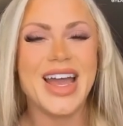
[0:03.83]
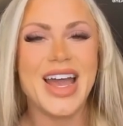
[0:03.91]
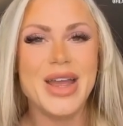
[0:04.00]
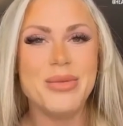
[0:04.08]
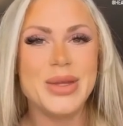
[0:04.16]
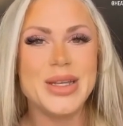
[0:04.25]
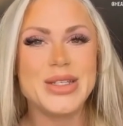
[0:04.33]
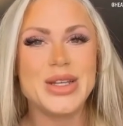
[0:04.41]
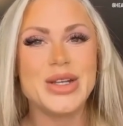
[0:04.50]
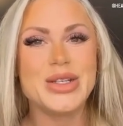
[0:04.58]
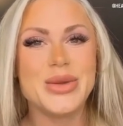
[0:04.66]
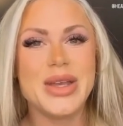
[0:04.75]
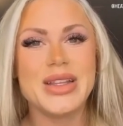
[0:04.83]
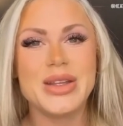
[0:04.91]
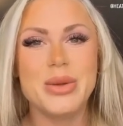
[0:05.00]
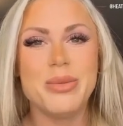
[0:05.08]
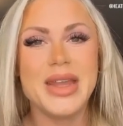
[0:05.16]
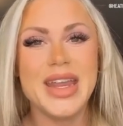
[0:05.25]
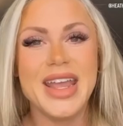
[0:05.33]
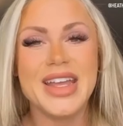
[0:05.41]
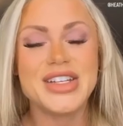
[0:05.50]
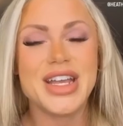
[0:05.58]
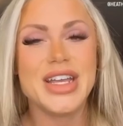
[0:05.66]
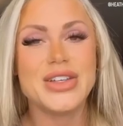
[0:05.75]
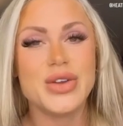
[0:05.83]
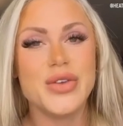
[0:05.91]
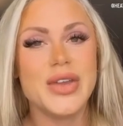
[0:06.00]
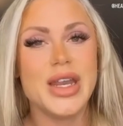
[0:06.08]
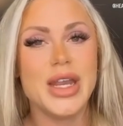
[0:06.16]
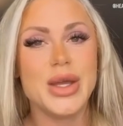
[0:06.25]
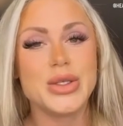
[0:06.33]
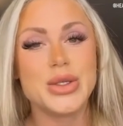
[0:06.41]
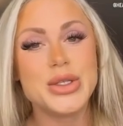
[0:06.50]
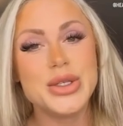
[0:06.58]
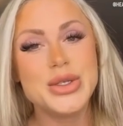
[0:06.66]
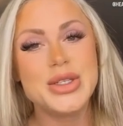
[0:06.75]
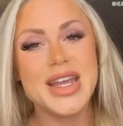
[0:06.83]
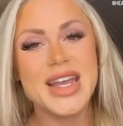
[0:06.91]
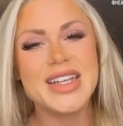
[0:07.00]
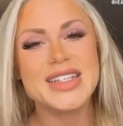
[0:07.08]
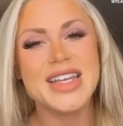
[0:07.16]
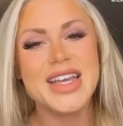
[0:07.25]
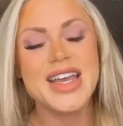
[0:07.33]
I'm going to start doing little mini educational videos on Tuesdays